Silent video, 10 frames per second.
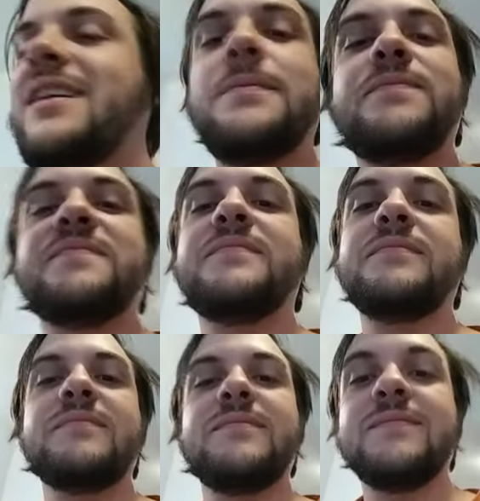
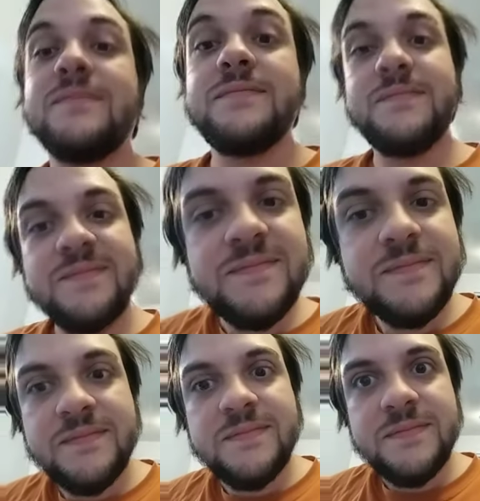
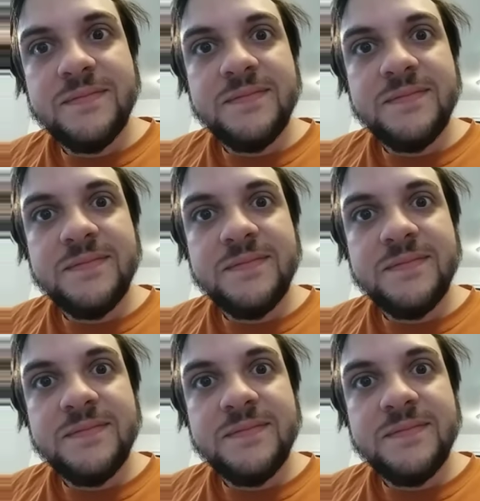Nobody speaks.